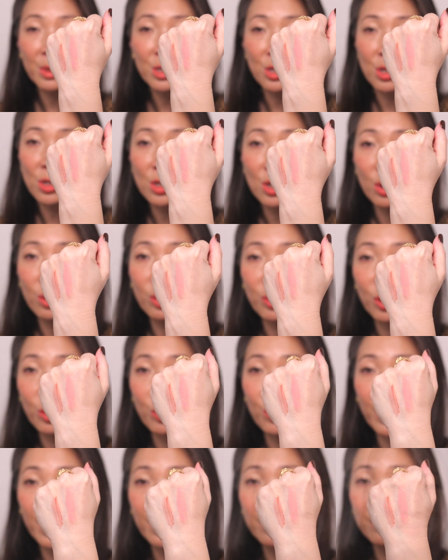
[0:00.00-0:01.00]
It's just so
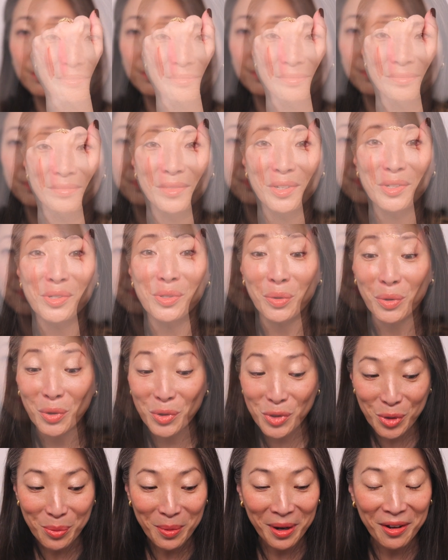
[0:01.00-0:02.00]
appropriate. So
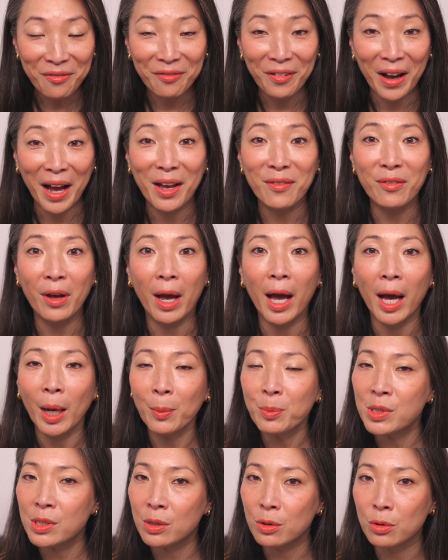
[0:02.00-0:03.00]
those are my five
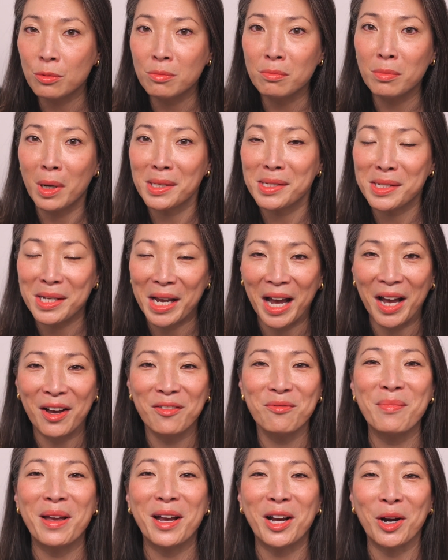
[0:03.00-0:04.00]
absolute
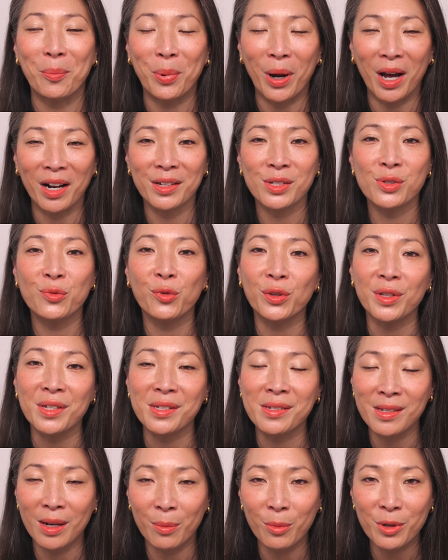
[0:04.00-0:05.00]
must-have makeup products for the
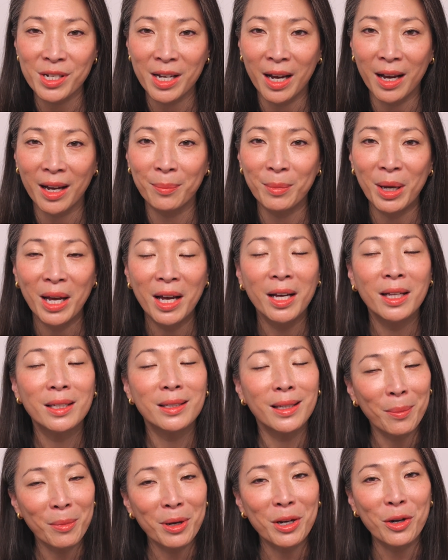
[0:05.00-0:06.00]
summertime.
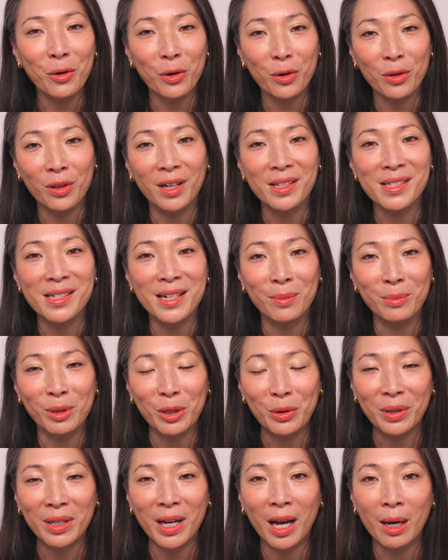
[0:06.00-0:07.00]
Let me know your thoughts down
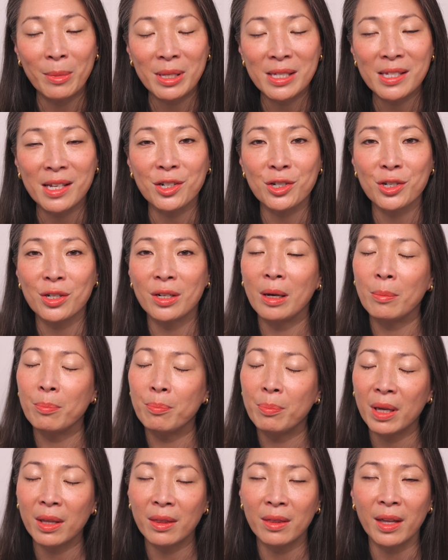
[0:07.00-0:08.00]
below in the comment section. A
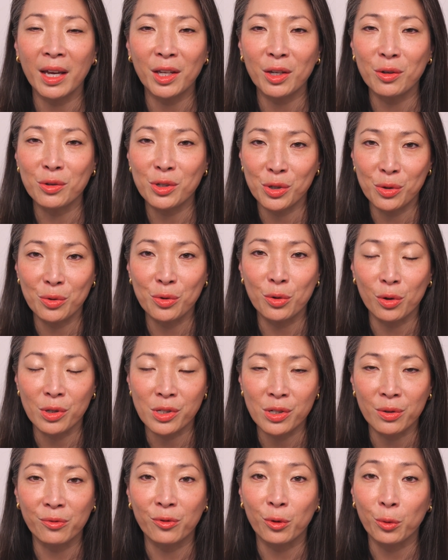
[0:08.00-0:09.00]
big thank you to
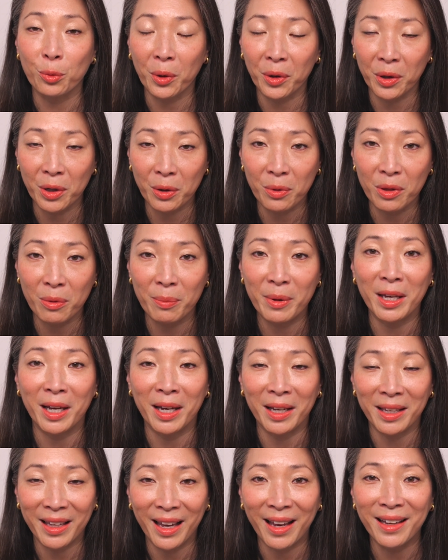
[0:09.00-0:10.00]
Nordstrom for working with me
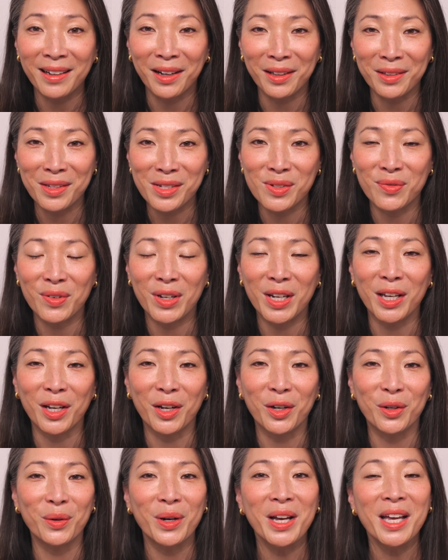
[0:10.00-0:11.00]
again on this
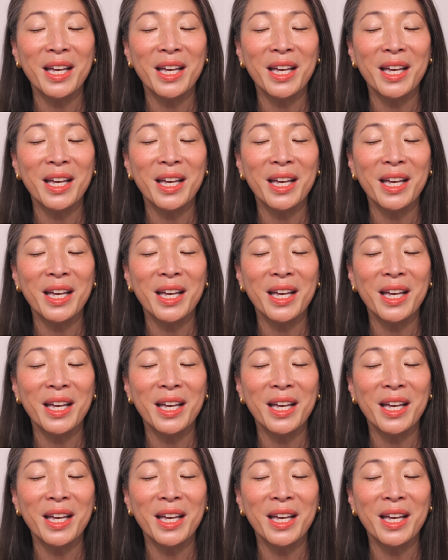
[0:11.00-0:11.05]
video.